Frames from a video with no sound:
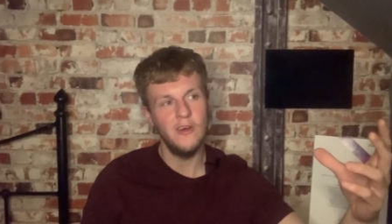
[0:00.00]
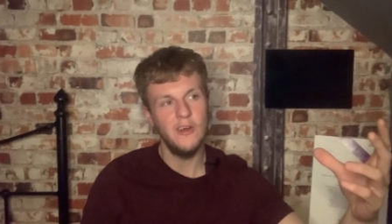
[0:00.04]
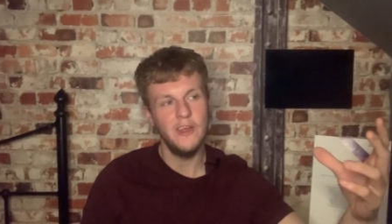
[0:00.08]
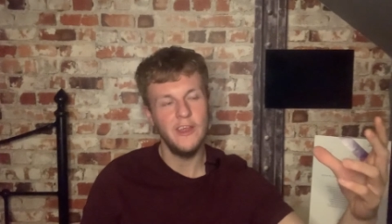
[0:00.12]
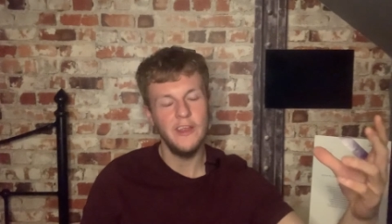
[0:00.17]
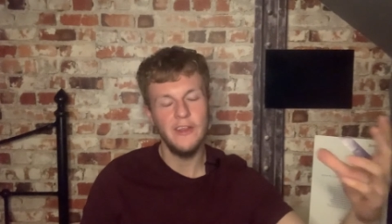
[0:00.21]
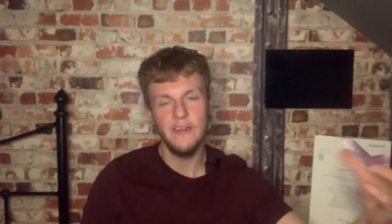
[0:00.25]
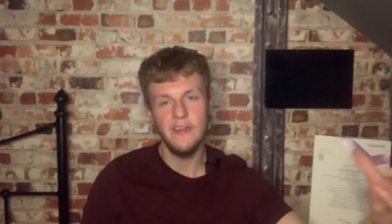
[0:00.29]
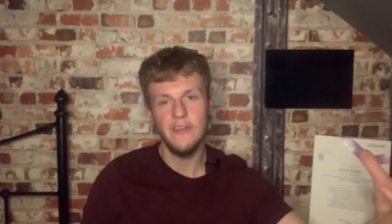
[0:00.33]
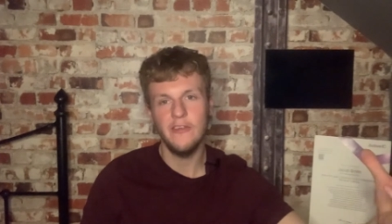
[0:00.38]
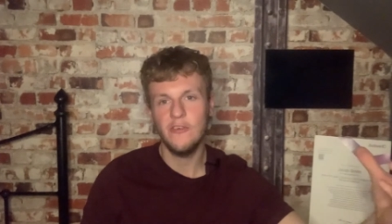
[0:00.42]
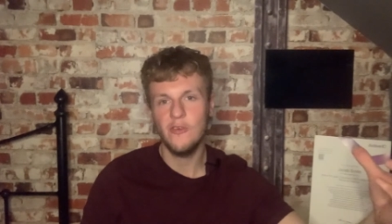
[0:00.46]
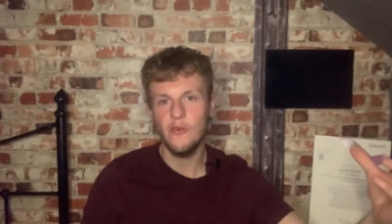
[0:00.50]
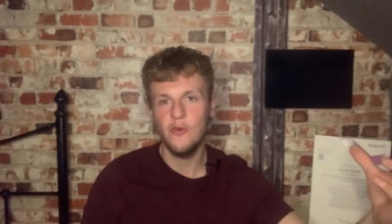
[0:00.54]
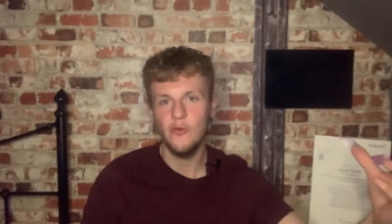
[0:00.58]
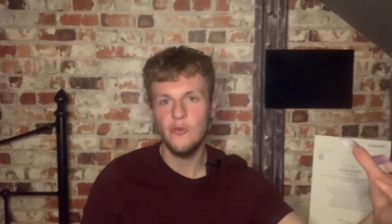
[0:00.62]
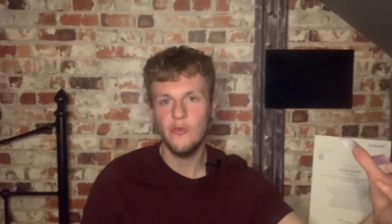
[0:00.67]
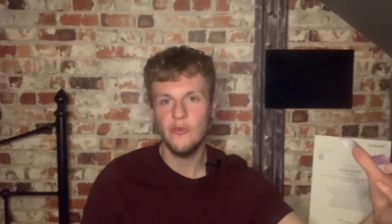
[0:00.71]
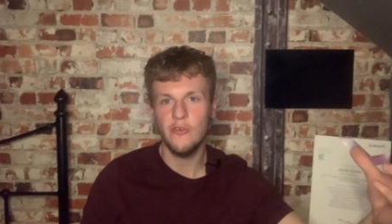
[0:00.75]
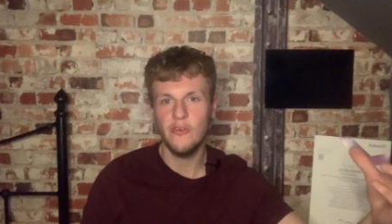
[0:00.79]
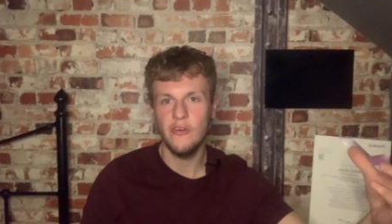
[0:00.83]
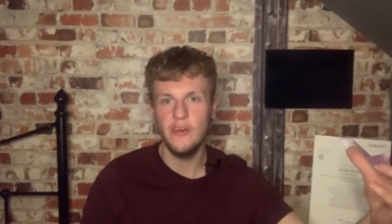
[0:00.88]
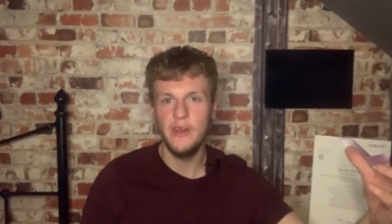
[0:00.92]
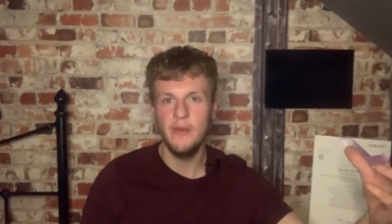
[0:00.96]
in this
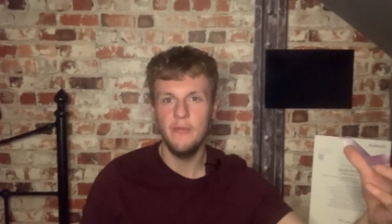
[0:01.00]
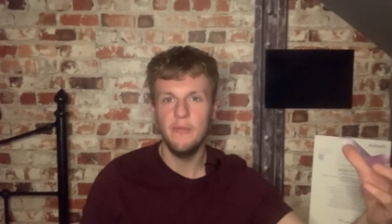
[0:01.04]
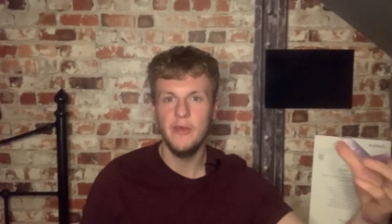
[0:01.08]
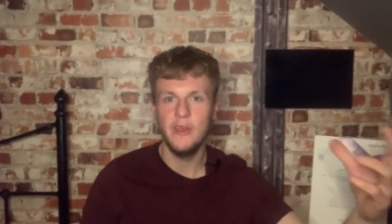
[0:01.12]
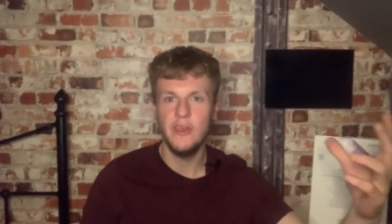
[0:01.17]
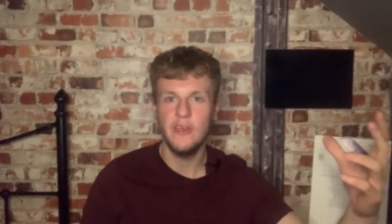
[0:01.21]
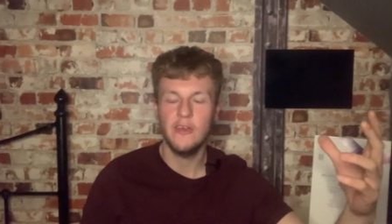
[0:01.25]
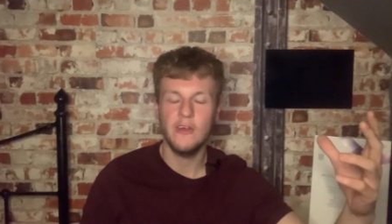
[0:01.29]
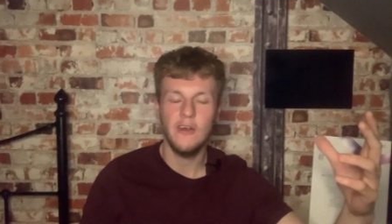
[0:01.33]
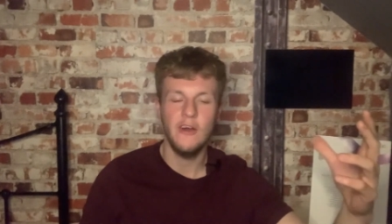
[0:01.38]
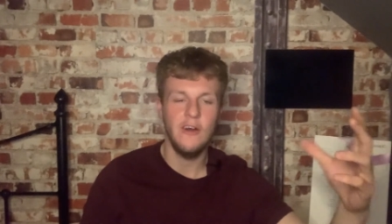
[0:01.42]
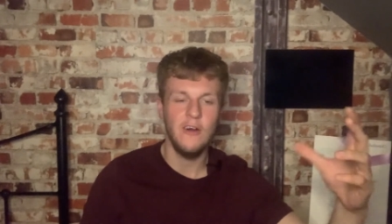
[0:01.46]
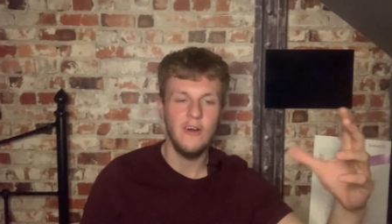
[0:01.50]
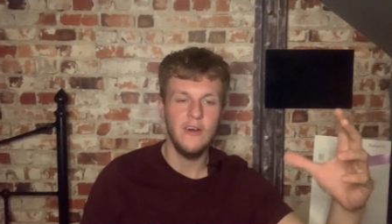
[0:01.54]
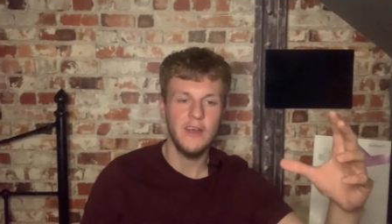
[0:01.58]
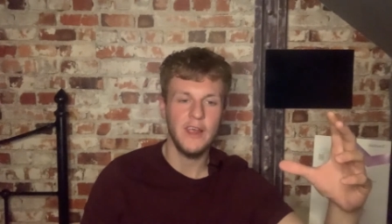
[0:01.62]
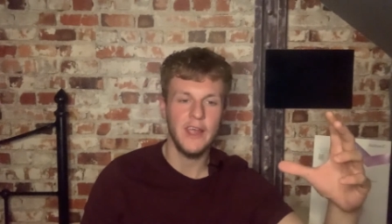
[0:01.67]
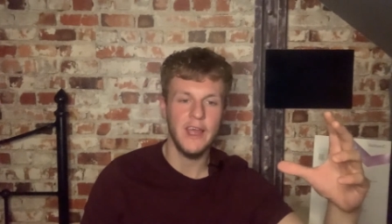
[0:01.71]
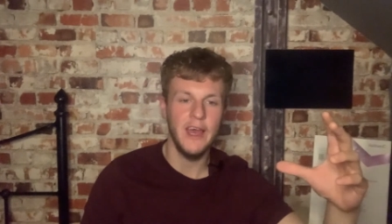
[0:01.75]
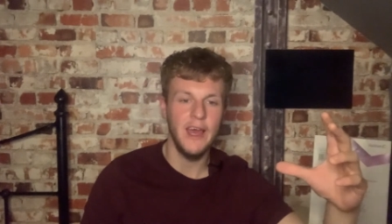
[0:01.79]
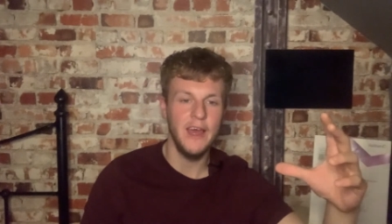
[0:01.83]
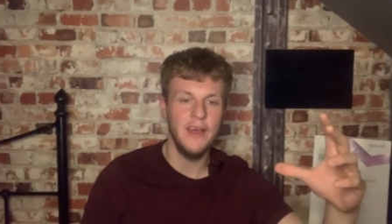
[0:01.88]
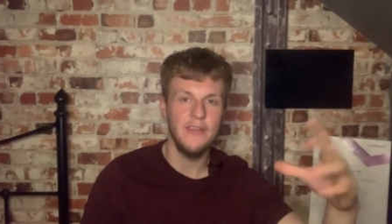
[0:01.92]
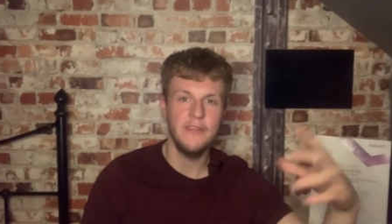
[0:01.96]
country, but you can't
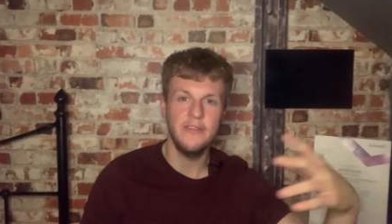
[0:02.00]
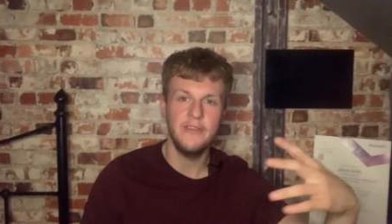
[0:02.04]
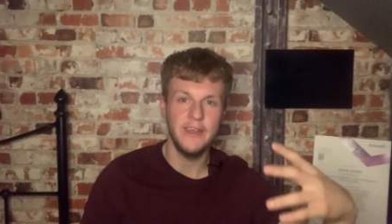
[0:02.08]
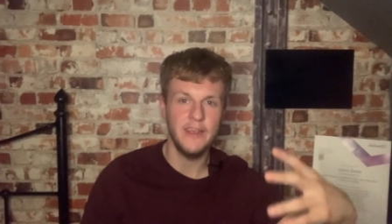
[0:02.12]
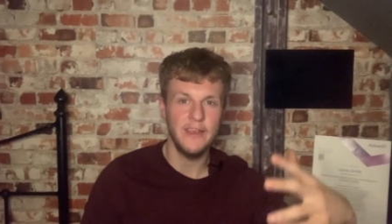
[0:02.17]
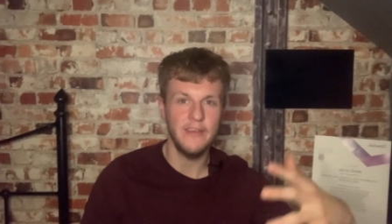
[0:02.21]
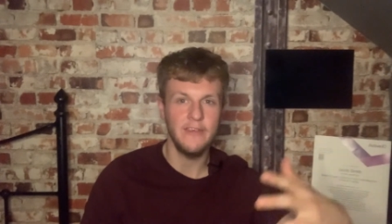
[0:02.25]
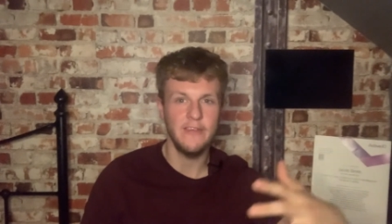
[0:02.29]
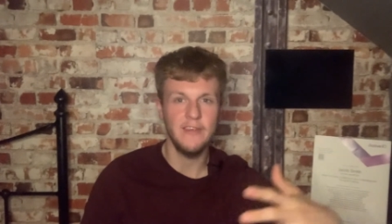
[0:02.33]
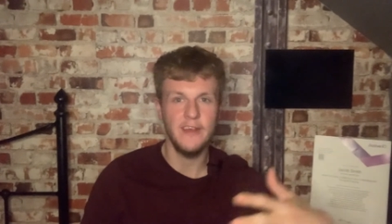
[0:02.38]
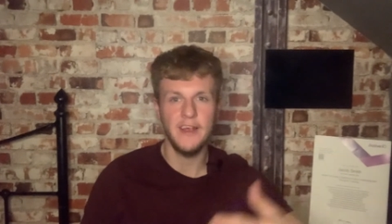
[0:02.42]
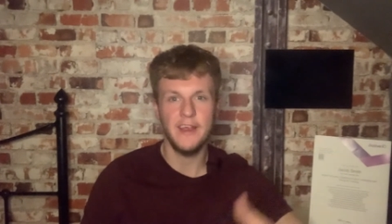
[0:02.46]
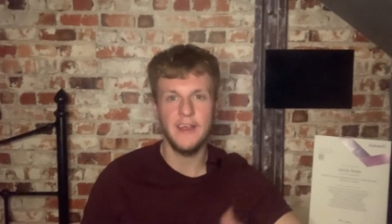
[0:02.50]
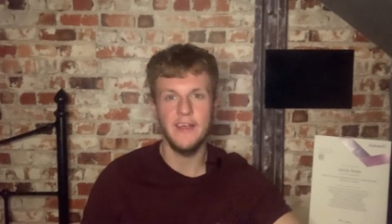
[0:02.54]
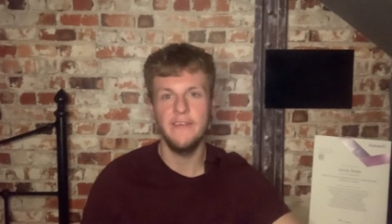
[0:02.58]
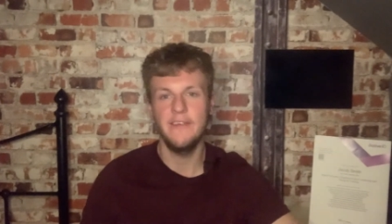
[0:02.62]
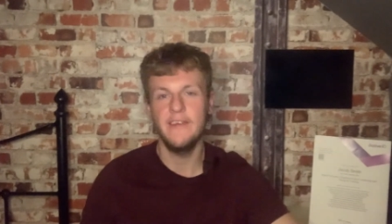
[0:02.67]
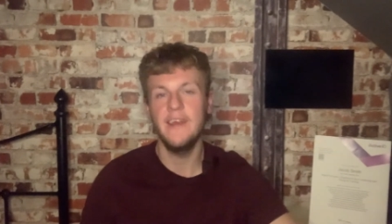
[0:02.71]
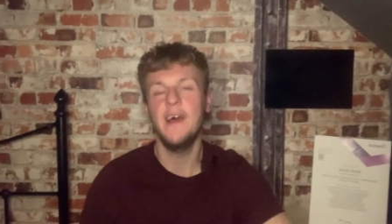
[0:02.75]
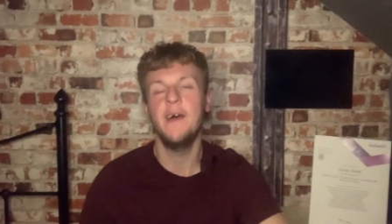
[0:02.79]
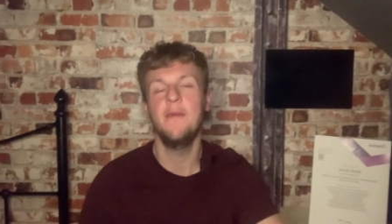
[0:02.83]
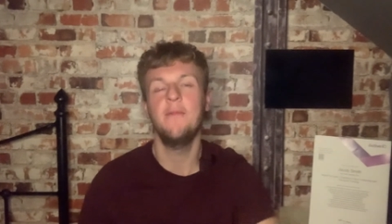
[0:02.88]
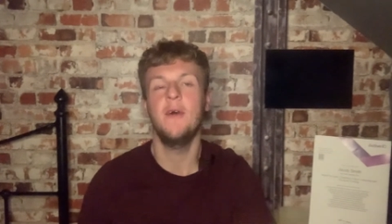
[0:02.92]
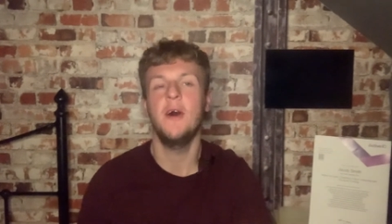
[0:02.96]
get things like
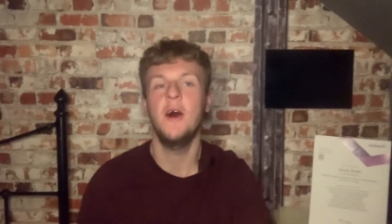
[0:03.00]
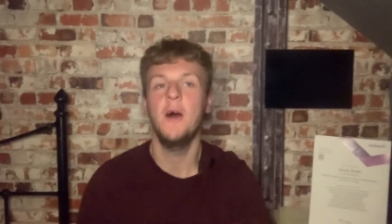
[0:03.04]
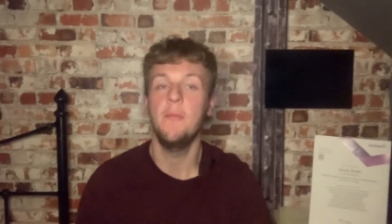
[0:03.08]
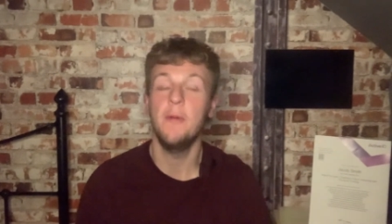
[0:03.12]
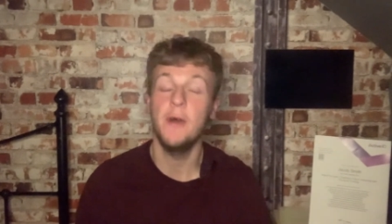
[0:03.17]
ezetimibe.